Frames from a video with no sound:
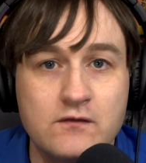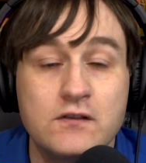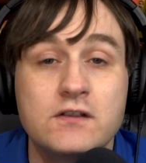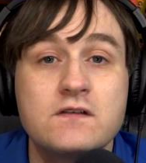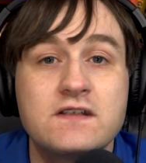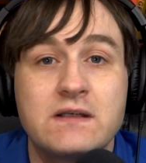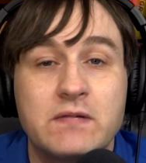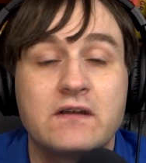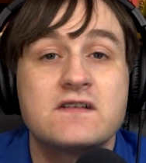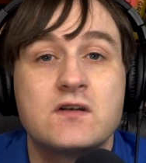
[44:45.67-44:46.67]
You're using it
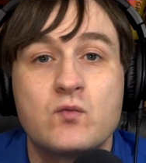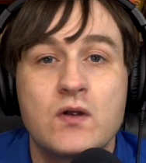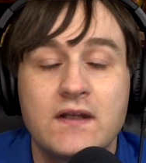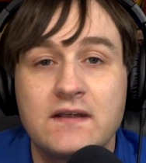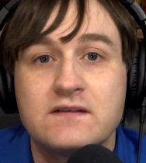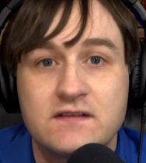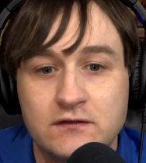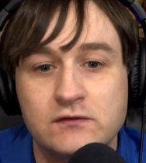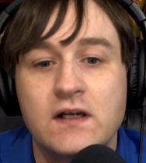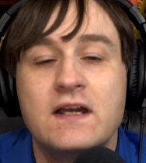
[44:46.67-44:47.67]
because you're willing
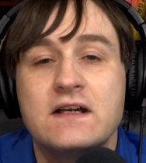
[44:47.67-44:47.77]
to